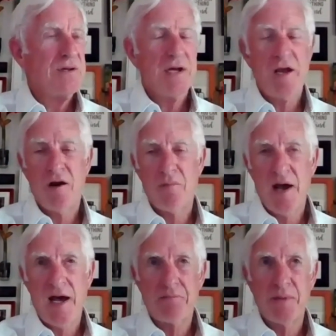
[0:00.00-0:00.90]
hear,
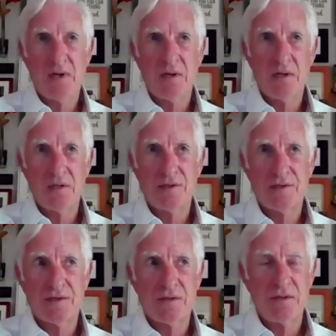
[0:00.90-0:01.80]
Matt,
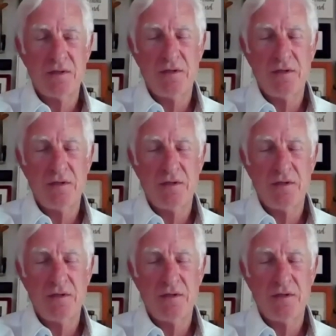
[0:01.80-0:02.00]
because